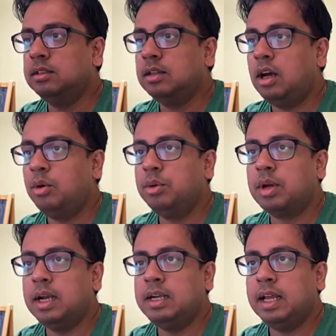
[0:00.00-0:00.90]
is how you
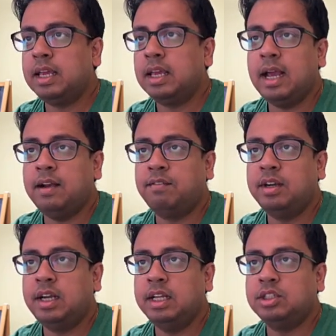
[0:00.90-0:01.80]
can take
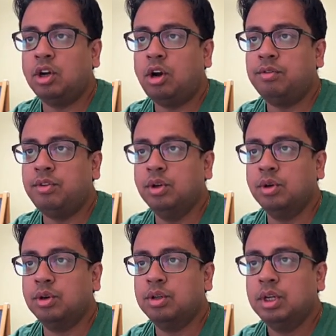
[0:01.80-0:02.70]
advantage of
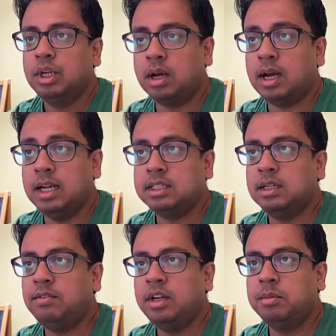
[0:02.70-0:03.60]
your
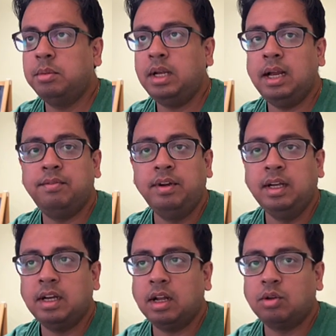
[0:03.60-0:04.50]
collection variable and
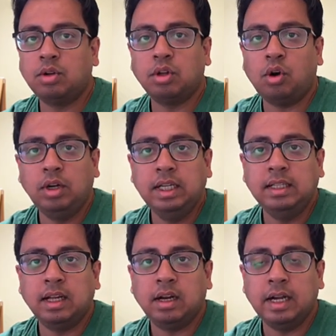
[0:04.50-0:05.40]
filter out only
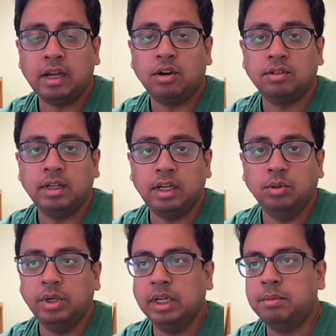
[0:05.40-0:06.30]
the records that you
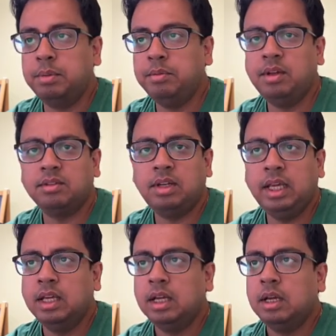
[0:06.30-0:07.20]
need previously
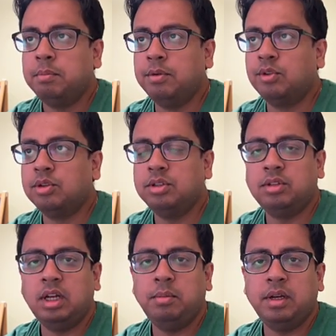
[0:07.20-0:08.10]
before this
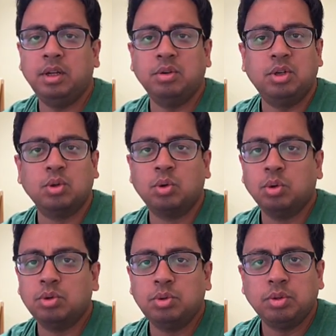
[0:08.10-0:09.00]
element you need to go
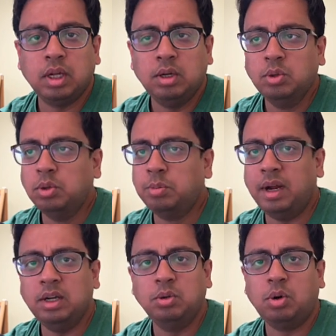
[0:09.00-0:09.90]
through the loop
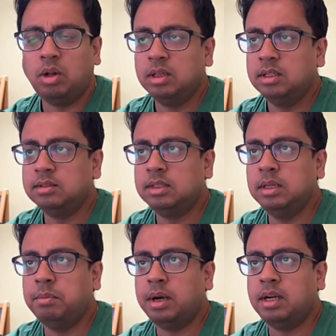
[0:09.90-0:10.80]
and do all this
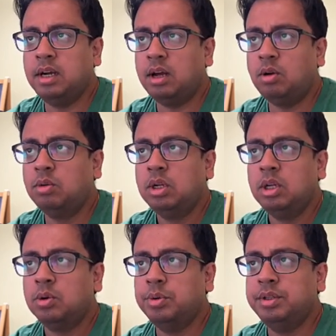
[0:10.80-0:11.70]
thing but now
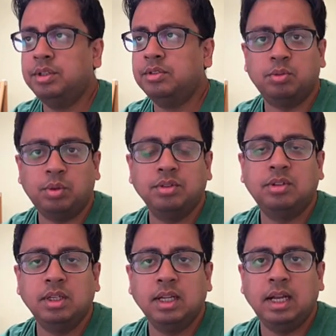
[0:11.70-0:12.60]
with this one
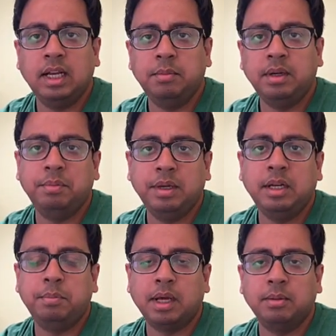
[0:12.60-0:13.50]
single element
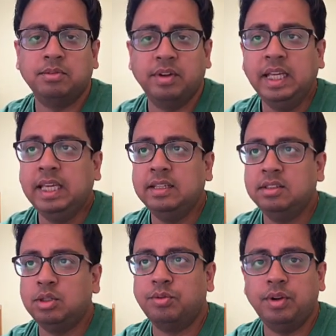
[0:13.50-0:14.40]
it becomes very
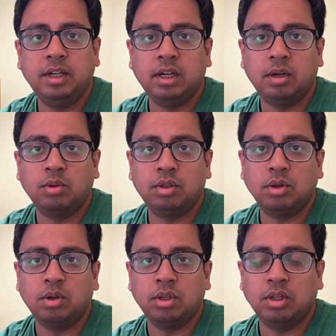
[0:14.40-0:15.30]
easy filter out
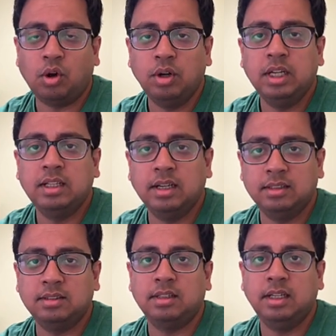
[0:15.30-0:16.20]
only the
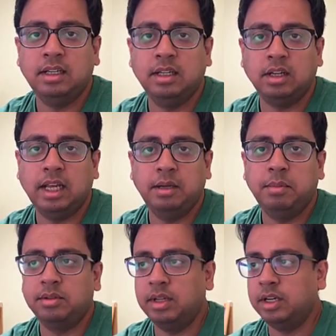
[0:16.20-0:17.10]
necessary
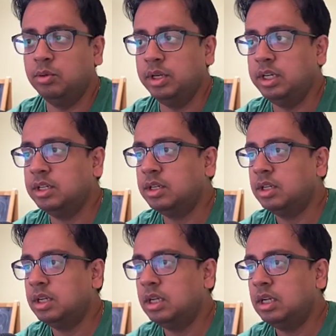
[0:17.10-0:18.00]
elements that you need
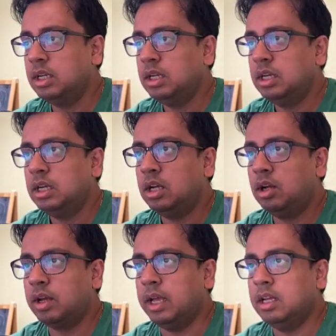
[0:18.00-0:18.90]

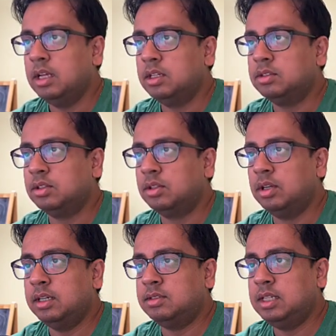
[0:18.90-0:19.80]
okay so
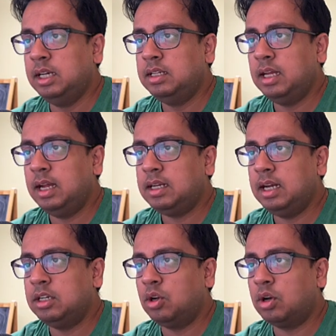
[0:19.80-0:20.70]
let's delete that
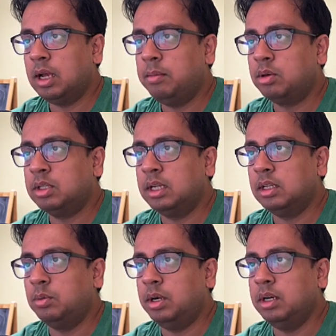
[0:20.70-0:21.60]
and talk about the
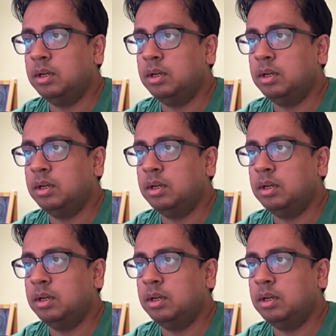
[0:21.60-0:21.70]
other one